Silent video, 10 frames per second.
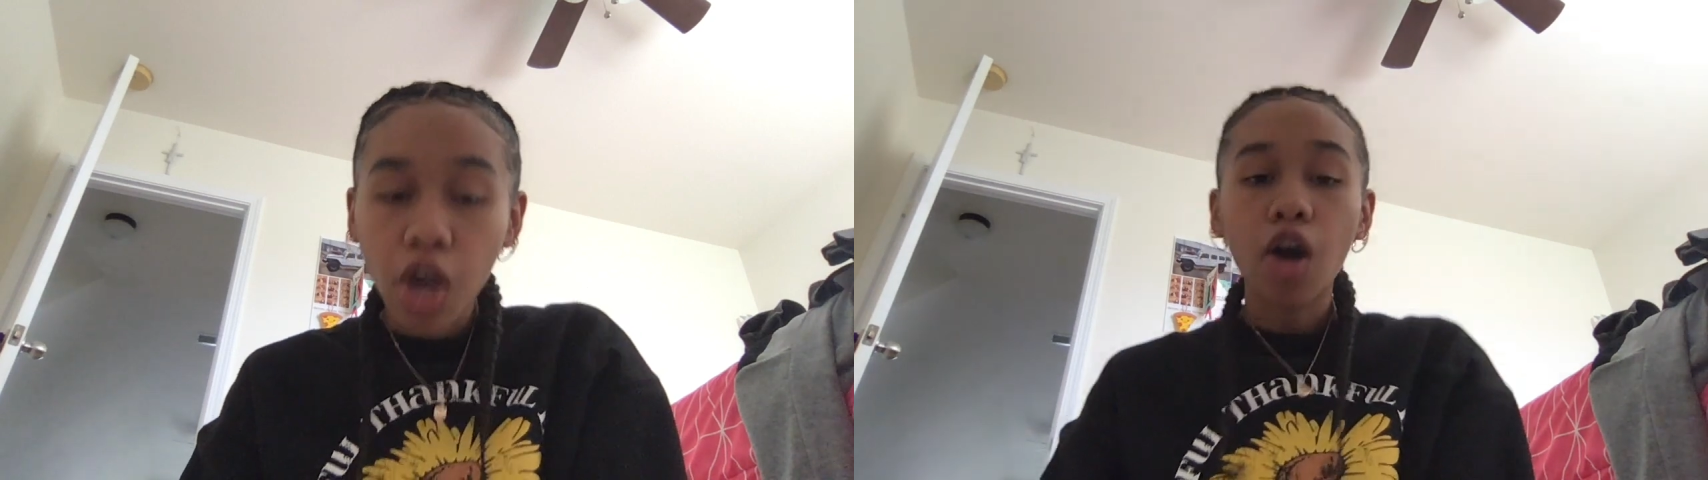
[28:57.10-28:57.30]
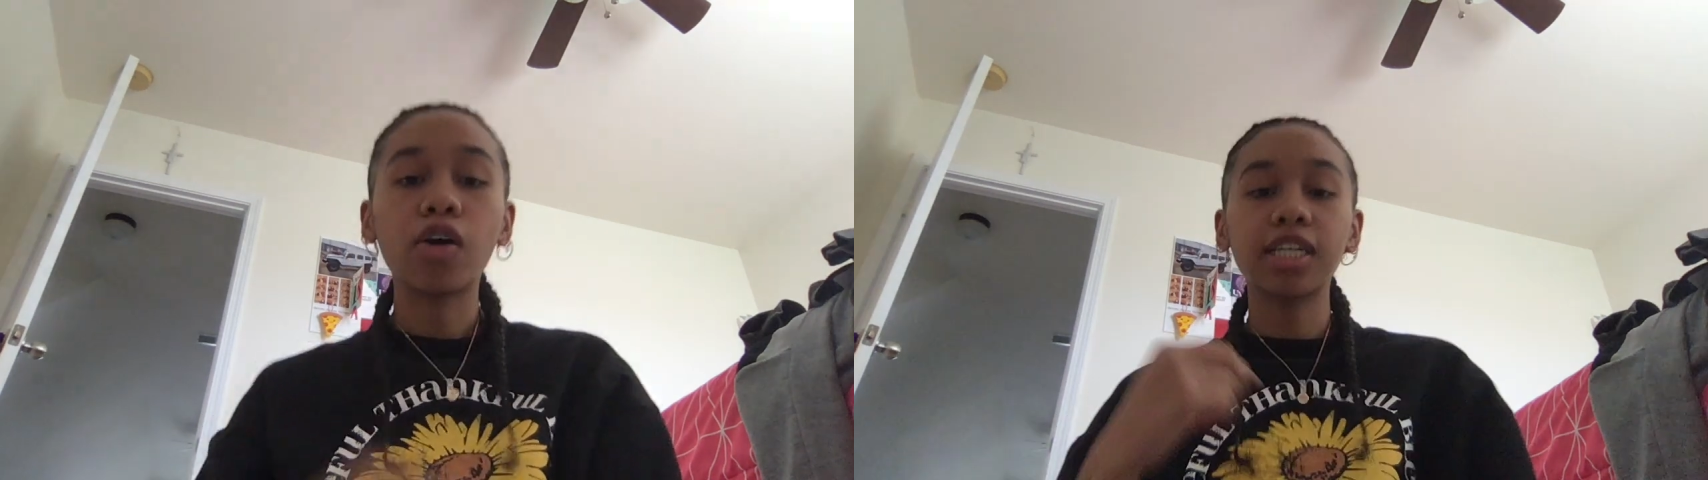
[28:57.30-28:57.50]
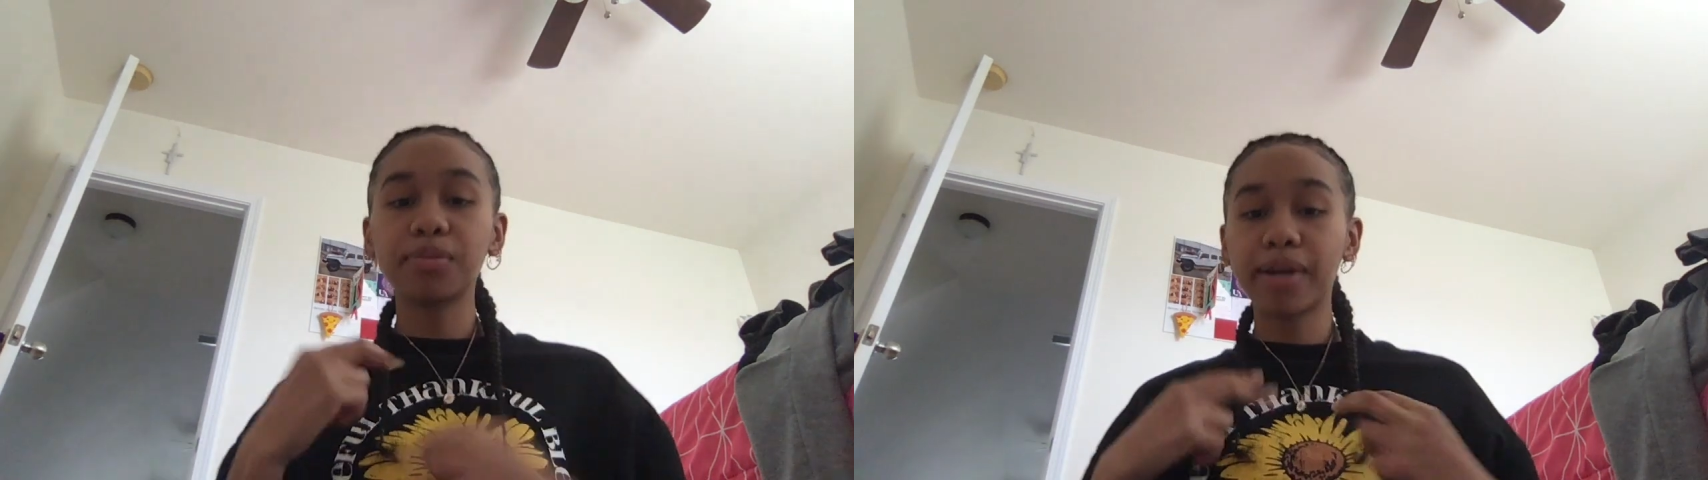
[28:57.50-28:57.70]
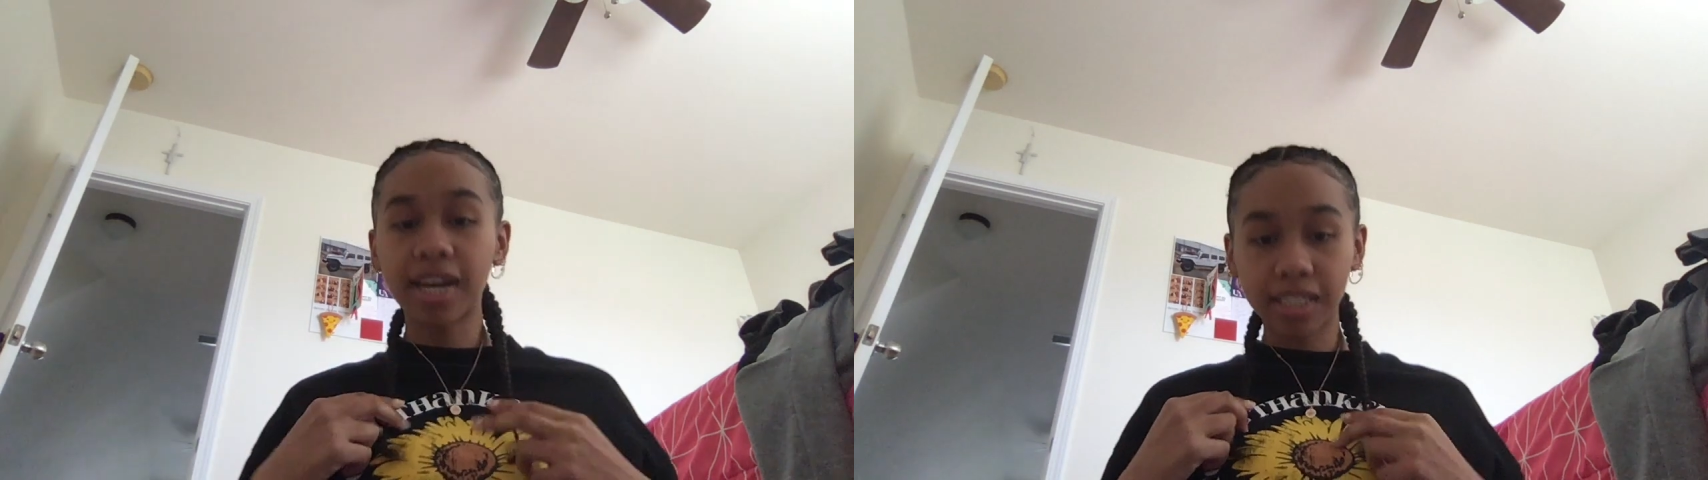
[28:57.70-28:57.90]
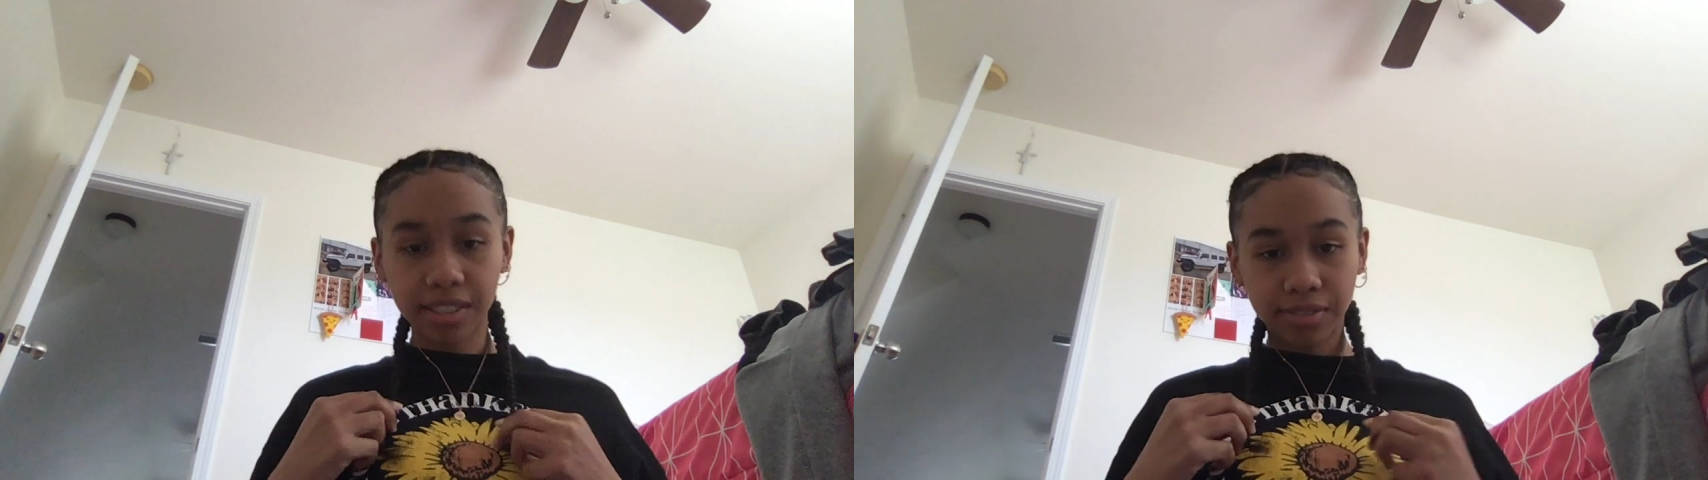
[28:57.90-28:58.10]
Oh, I did my
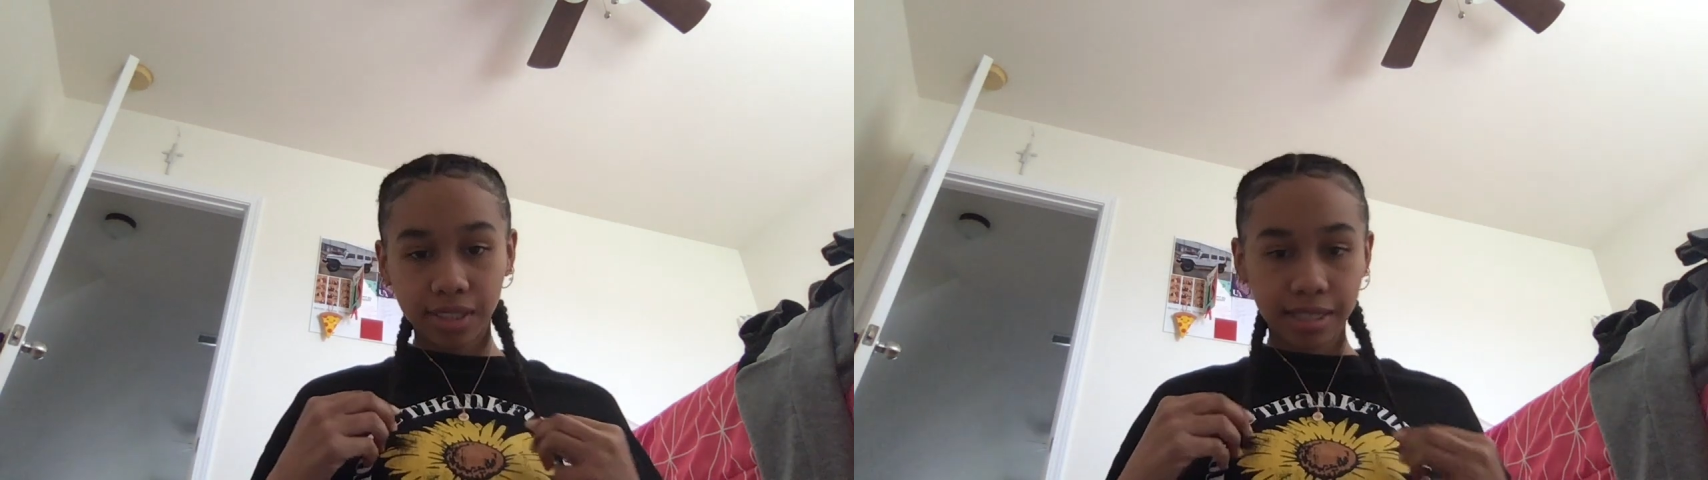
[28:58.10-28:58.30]
hair different